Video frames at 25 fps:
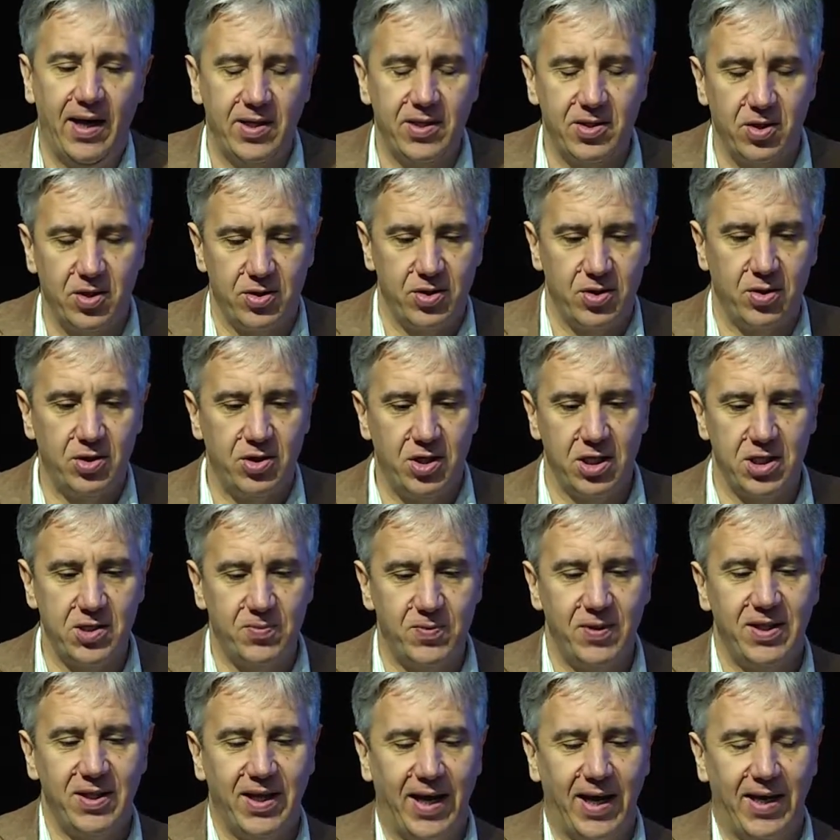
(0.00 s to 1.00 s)
So just
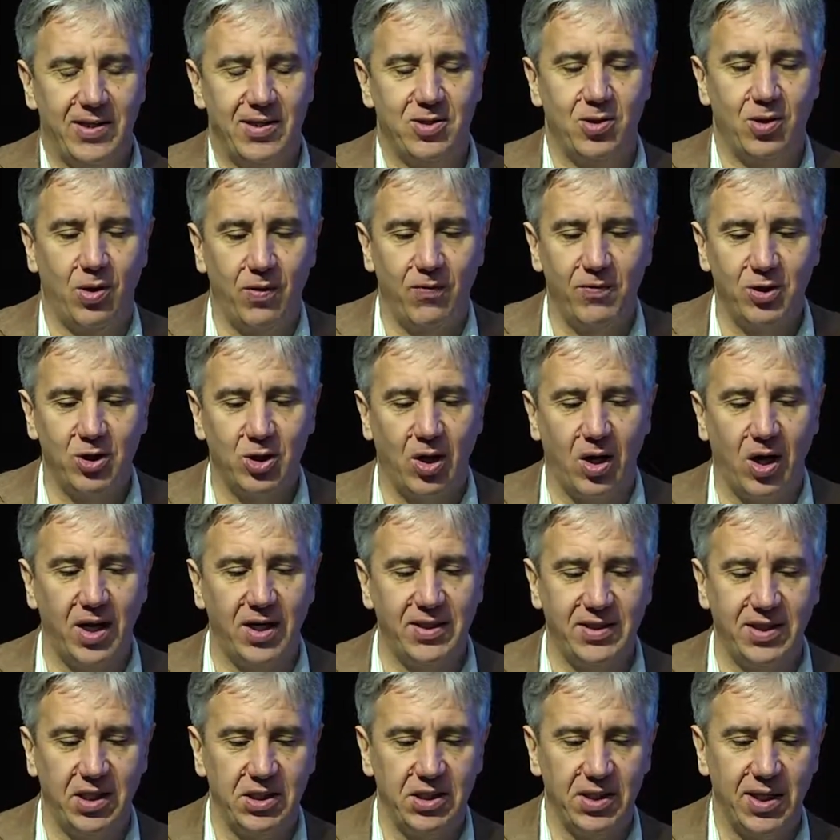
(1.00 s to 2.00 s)
with that sort of
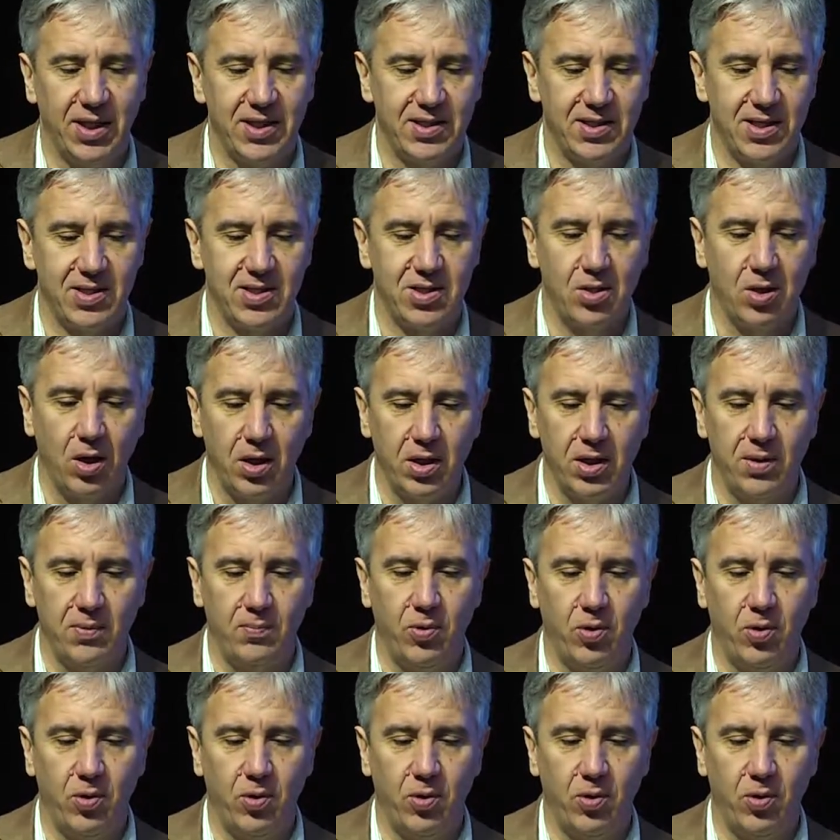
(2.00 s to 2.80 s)
visualization as the starting